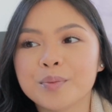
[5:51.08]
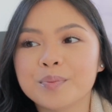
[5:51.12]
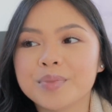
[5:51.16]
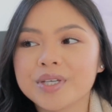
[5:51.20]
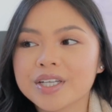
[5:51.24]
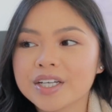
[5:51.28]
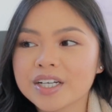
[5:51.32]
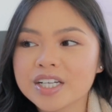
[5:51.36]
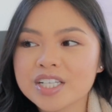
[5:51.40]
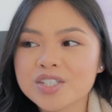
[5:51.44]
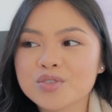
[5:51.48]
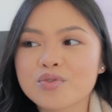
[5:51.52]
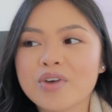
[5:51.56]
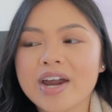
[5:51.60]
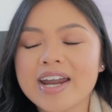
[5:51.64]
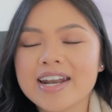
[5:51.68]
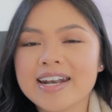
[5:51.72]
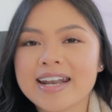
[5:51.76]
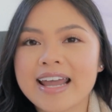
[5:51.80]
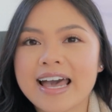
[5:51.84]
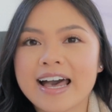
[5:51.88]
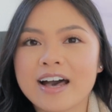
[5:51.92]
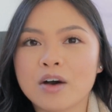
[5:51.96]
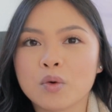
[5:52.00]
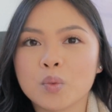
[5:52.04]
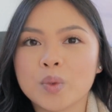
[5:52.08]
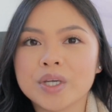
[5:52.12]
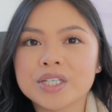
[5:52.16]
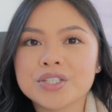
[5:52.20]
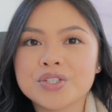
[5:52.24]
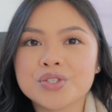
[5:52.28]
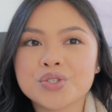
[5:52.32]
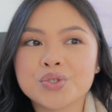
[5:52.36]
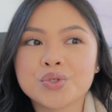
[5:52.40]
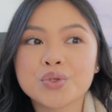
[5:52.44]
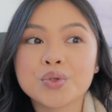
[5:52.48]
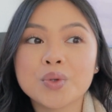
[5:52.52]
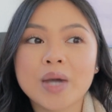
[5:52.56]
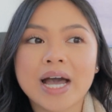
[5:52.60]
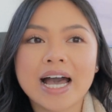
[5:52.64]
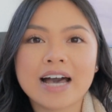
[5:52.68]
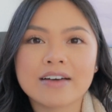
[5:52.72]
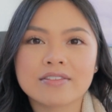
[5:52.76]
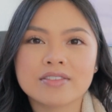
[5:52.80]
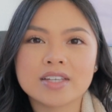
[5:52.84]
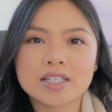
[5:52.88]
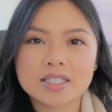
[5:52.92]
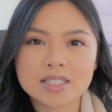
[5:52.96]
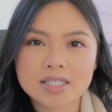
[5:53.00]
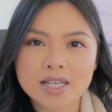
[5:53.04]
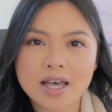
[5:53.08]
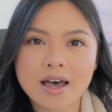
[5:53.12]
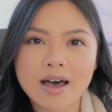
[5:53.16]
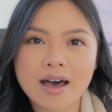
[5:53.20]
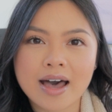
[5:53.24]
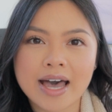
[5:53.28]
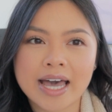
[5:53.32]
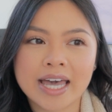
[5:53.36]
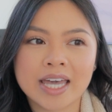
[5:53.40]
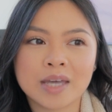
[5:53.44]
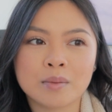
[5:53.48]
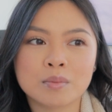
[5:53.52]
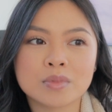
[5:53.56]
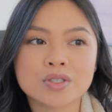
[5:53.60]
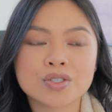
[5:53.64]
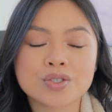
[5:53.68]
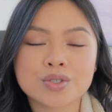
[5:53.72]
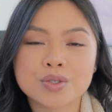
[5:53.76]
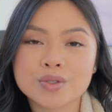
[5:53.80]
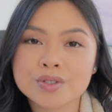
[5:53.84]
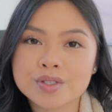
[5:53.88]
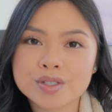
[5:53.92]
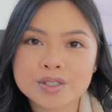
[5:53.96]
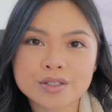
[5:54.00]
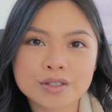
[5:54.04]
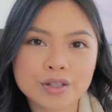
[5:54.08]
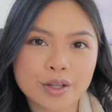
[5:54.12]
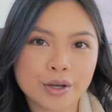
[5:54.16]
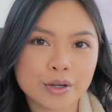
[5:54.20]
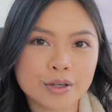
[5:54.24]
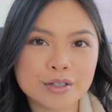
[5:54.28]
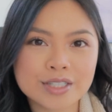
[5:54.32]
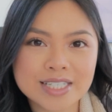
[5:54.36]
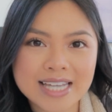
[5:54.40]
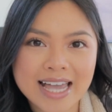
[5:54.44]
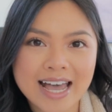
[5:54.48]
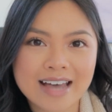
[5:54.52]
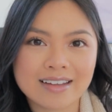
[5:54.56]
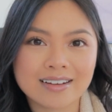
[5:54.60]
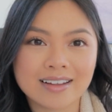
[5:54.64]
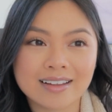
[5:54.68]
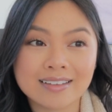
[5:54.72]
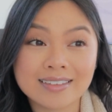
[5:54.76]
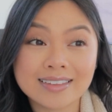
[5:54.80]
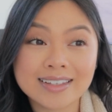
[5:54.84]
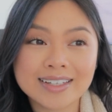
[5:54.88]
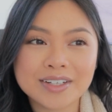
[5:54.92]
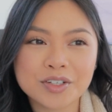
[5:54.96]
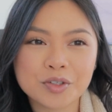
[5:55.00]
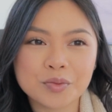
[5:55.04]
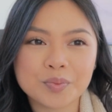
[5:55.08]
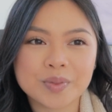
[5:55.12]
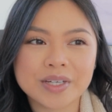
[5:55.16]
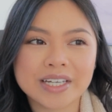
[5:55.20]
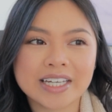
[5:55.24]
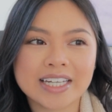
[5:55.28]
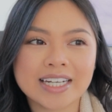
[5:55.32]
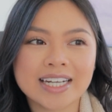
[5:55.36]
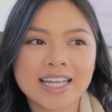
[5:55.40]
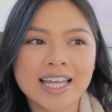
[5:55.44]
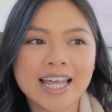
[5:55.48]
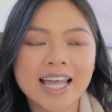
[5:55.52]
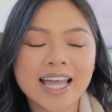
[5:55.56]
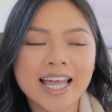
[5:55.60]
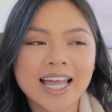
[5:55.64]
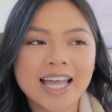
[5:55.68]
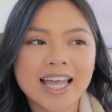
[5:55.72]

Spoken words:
Because right now we do have the time to slow down a little bit,